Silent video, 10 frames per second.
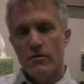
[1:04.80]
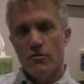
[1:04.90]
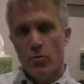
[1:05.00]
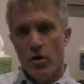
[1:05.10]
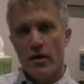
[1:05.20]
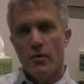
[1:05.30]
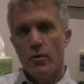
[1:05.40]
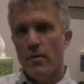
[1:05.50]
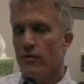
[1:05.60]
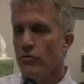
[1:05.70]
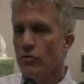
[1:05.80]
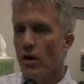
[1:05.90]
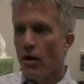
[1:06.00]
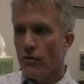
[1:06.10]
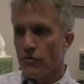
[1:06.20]
some work, and we made 2
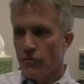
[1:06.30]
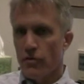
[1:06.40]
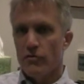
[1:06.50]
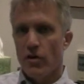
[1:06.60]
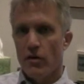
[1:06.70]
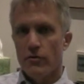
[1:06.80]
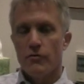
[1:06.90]
calls. The first call you'll